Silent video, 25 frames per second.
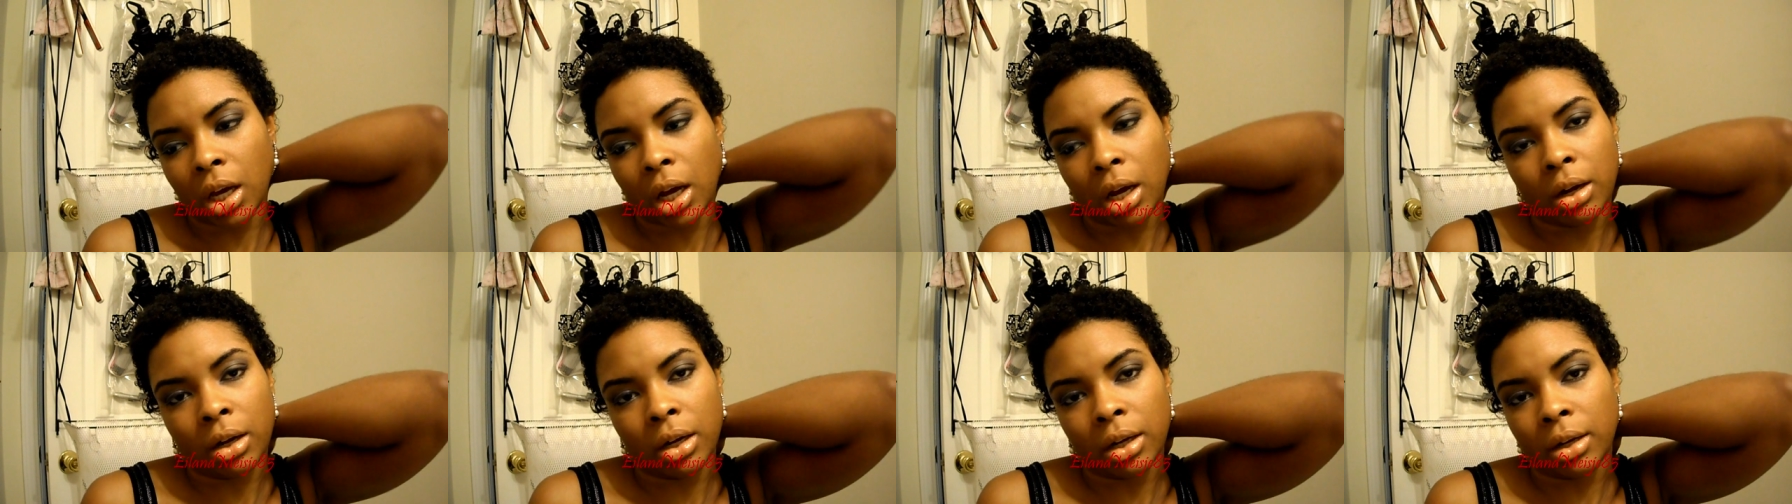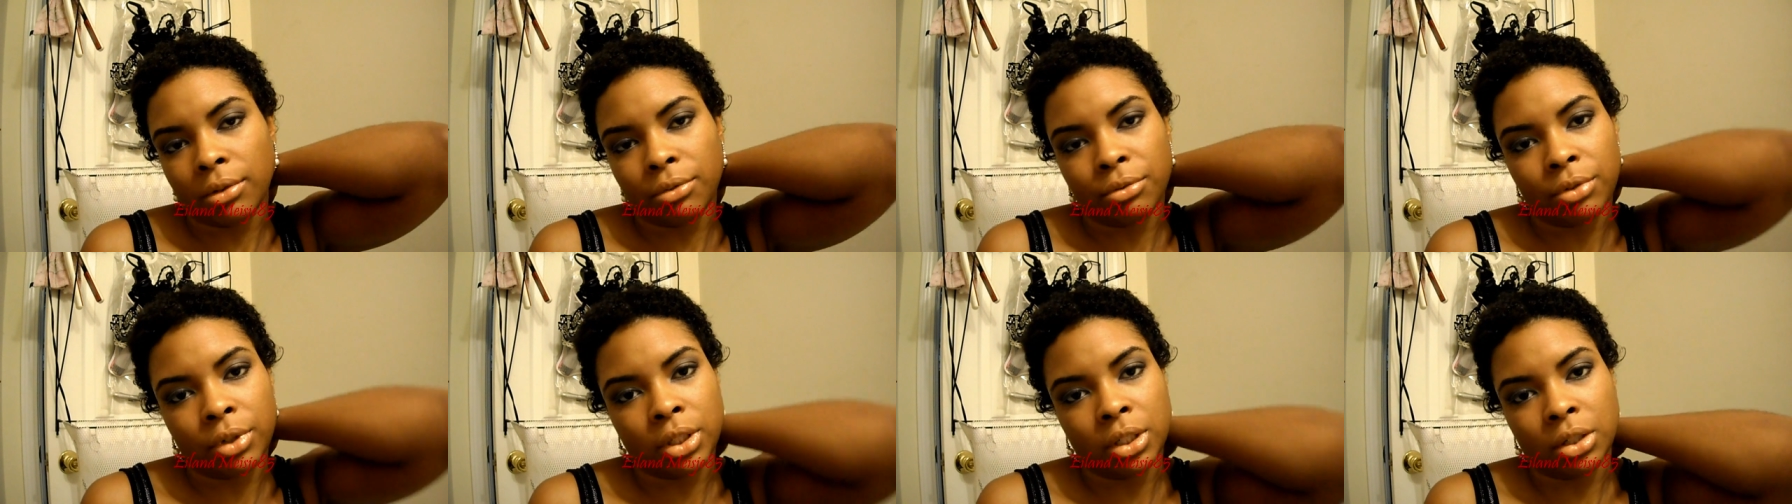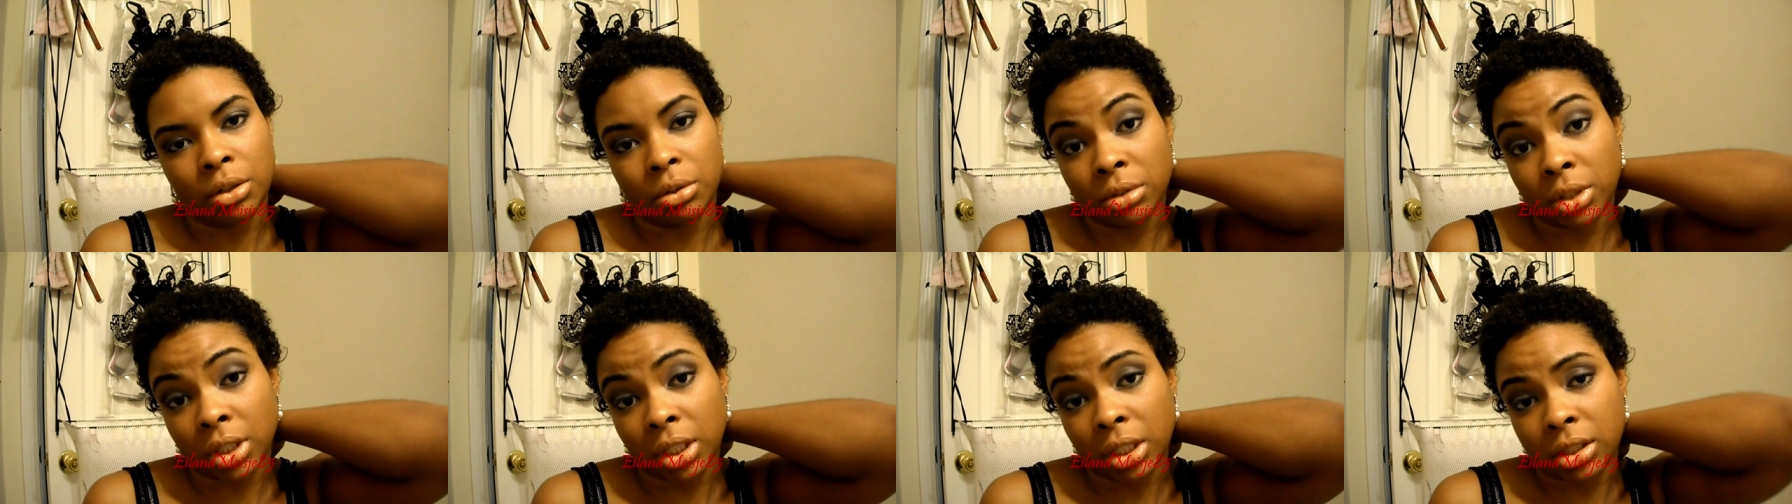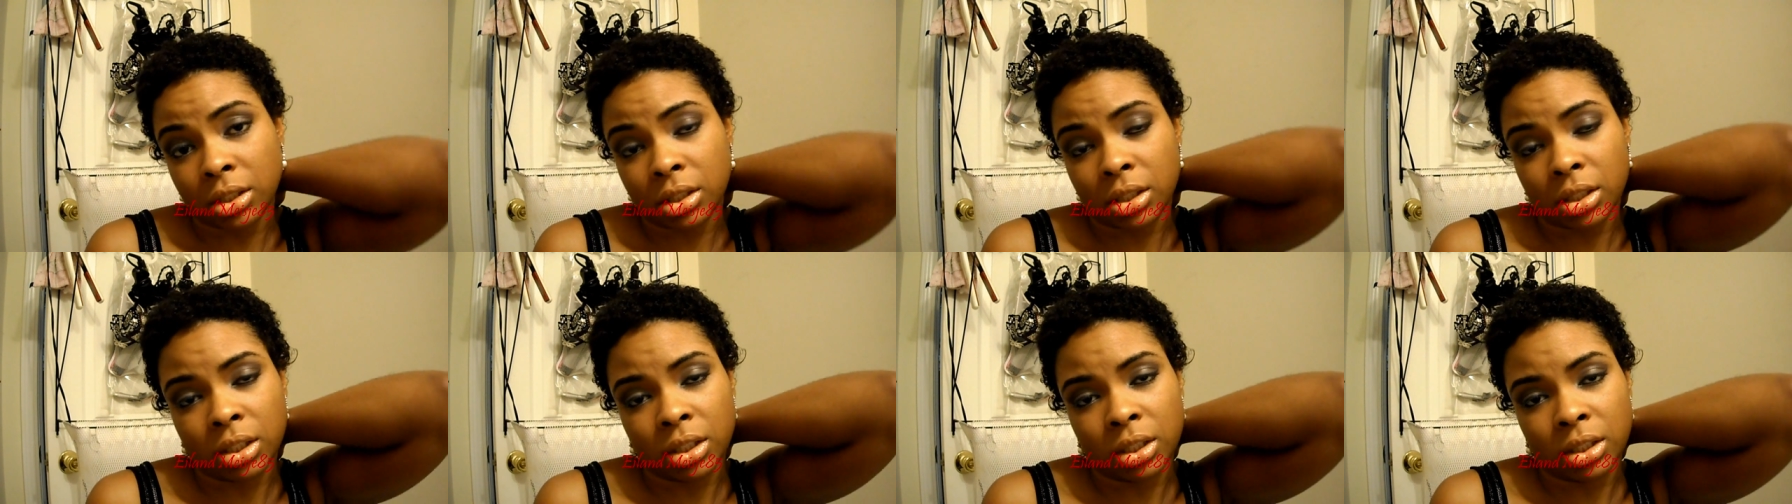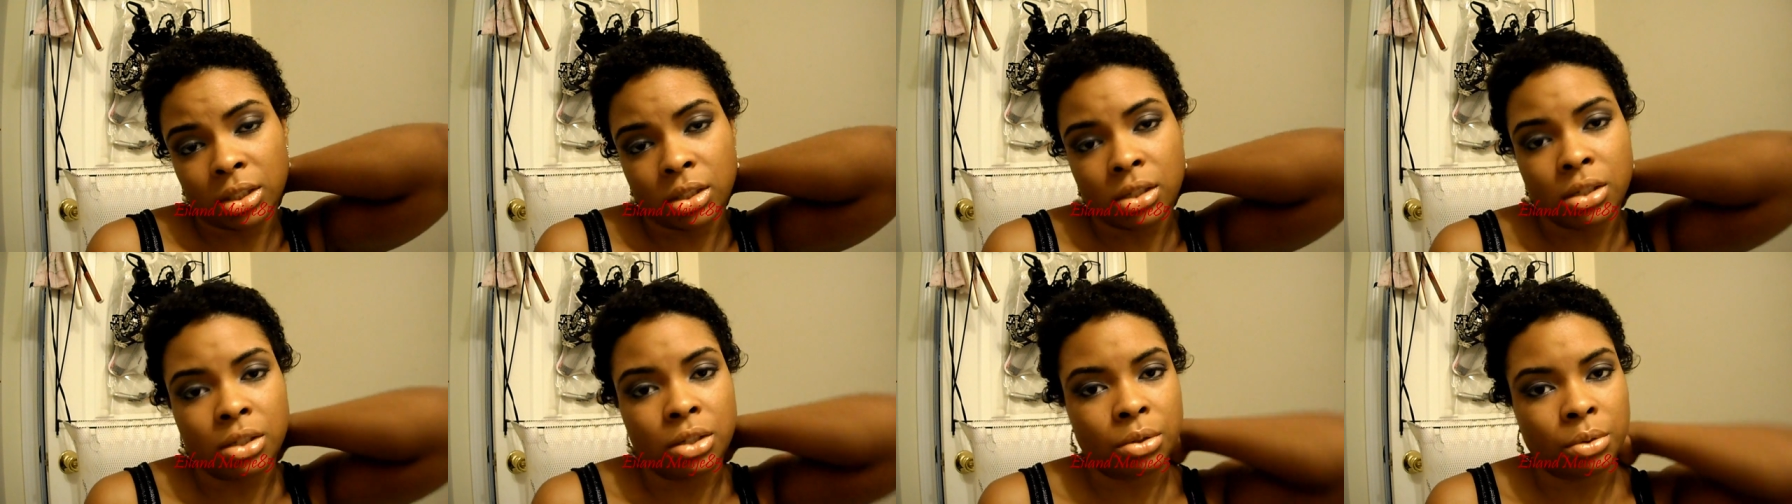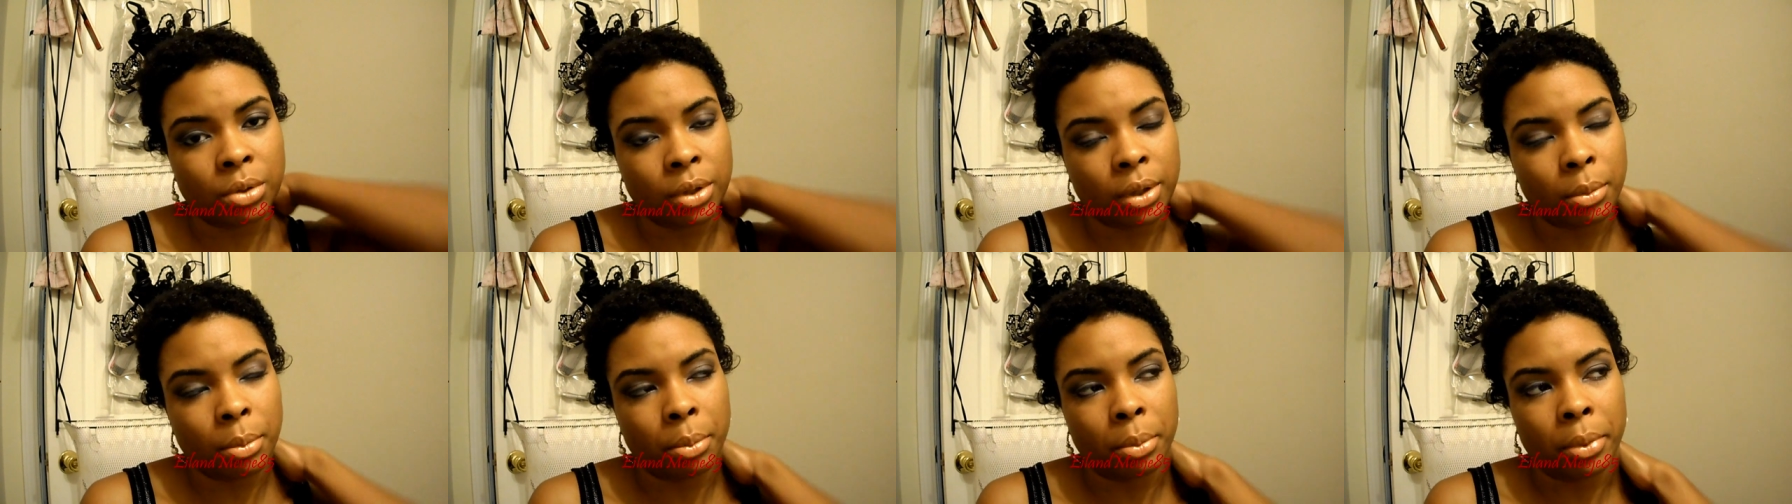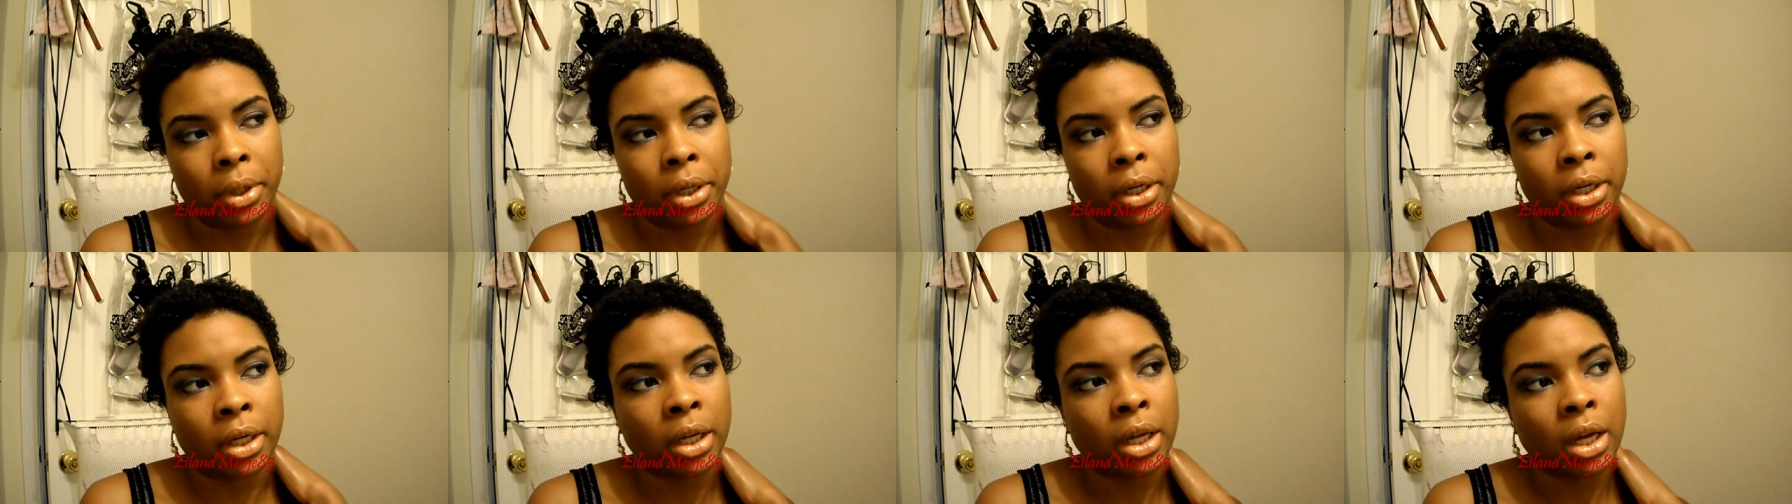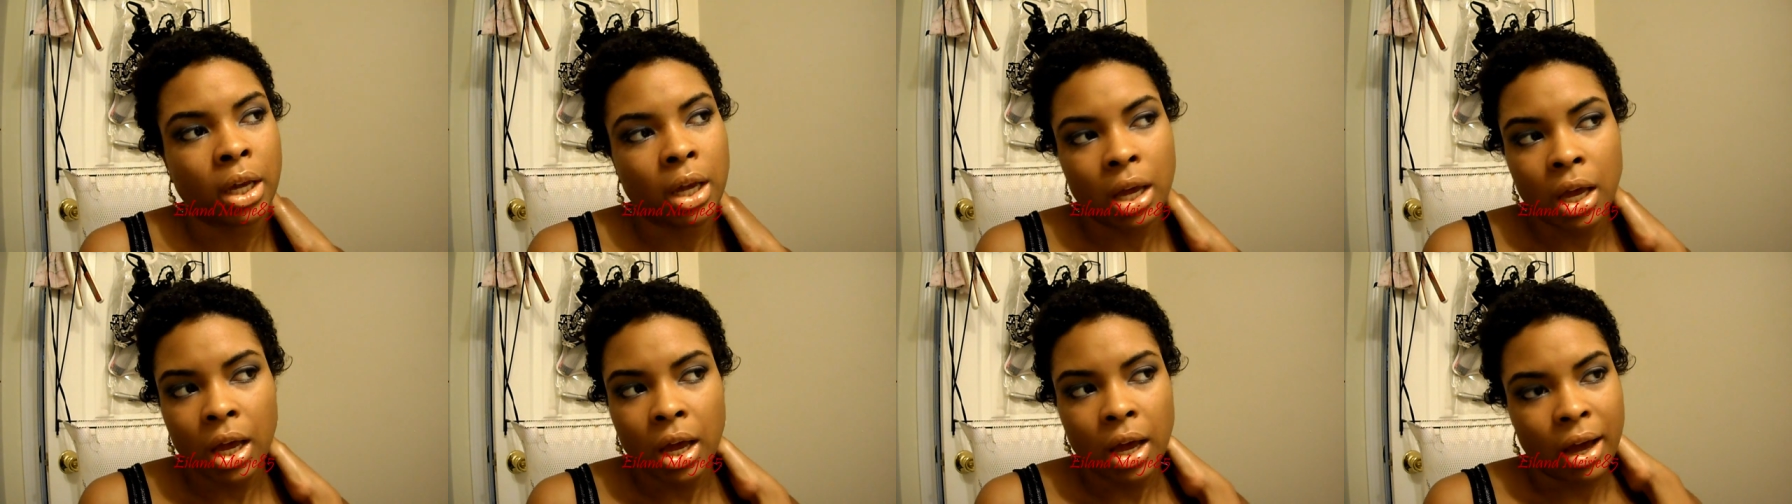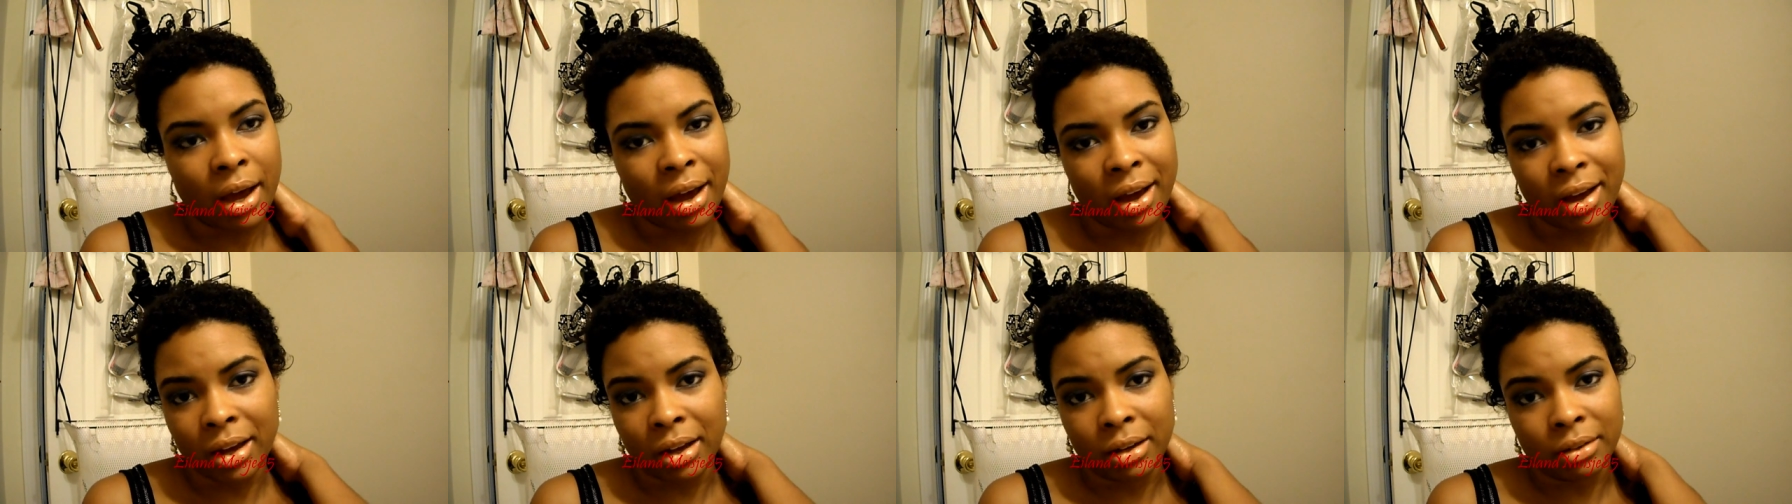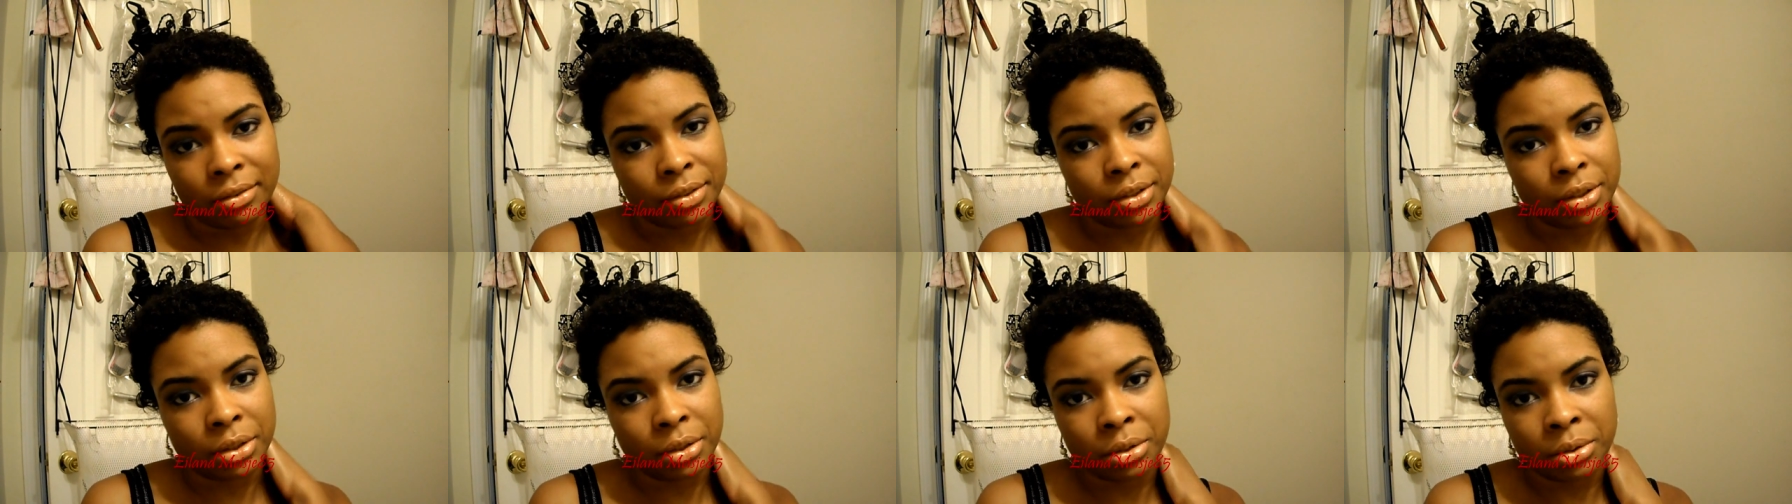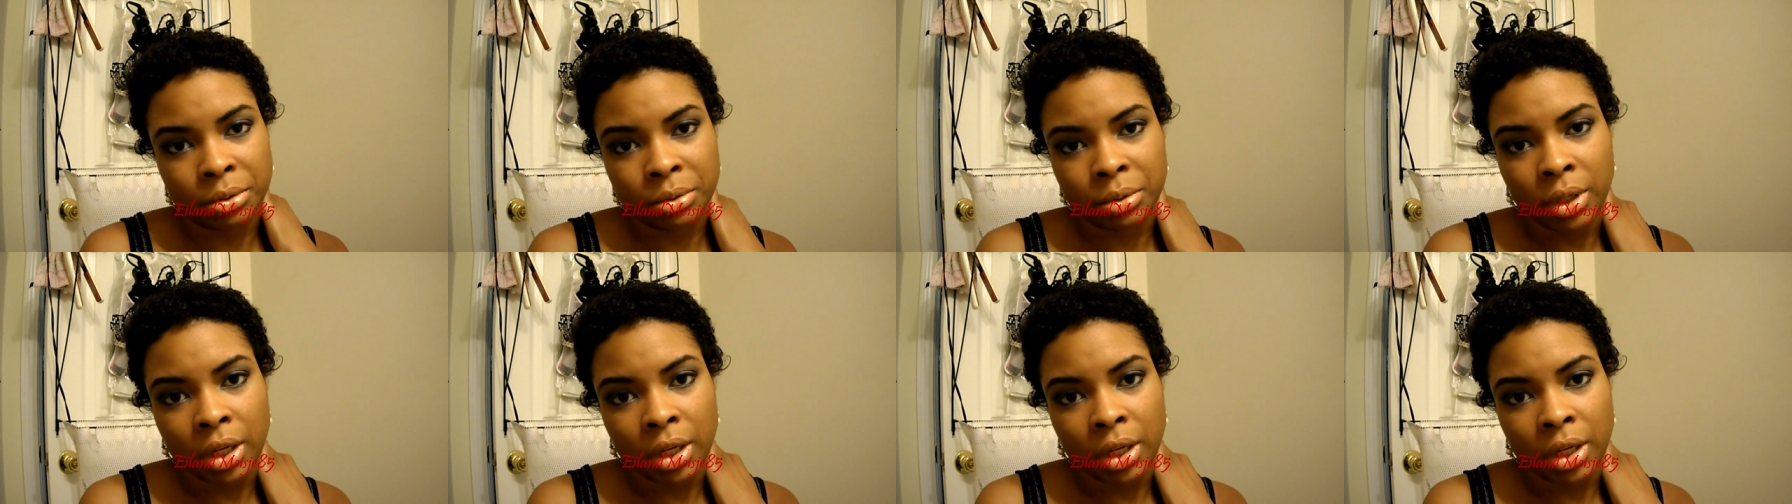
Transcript: I really don't think it's good to do it, but I have to.